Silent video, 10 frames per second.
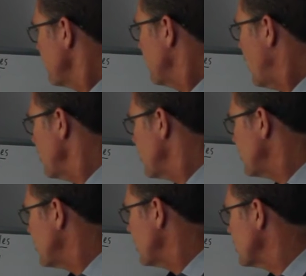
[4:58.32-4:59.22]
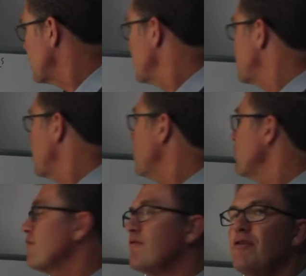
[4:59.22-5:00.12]
No, that's our list. Let's go to
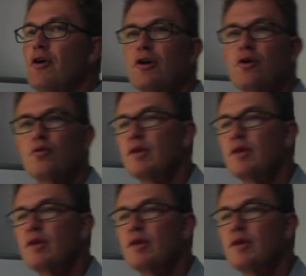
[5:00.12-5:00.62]
the vertical